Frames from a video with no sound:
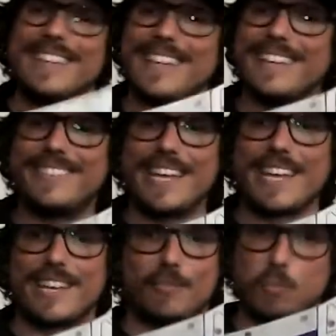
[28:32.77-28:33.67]
This thing
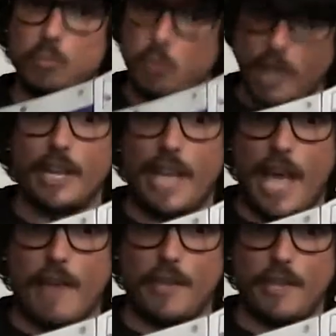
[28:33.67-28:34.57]
is really
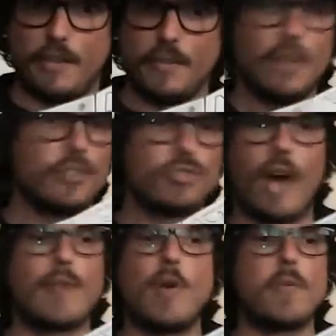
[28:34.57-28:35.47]
heavy, so
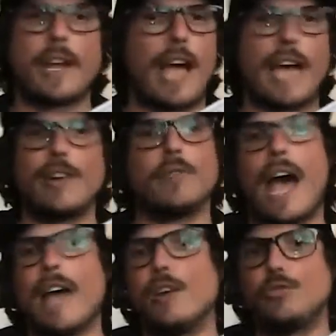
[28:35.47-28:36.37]
I won't. I
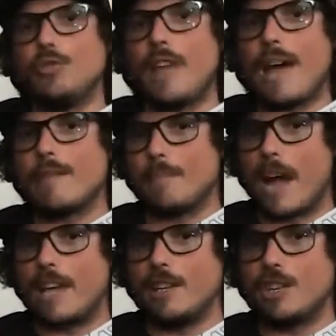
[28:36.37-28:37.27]
don't do that with my
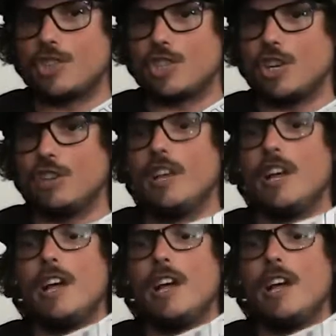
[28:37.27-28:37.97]
Hylian shield.